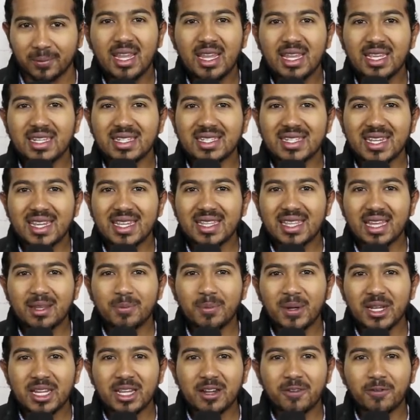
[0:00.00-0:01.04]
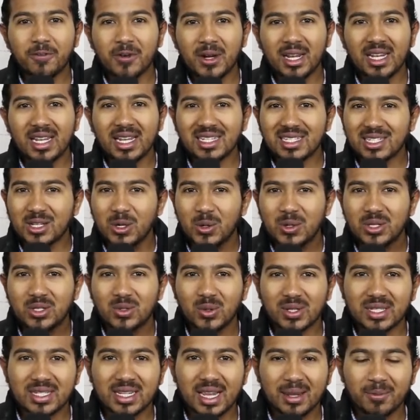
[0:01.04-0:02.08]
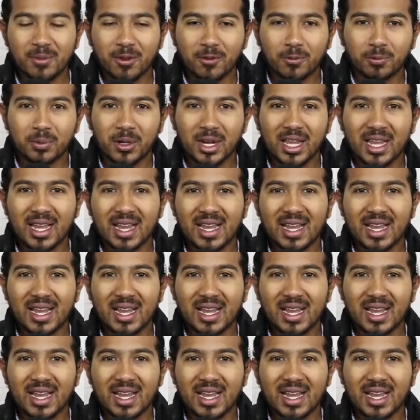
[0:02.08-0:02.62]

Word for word: In saying that, my dear friend, let's go into a time of prayer.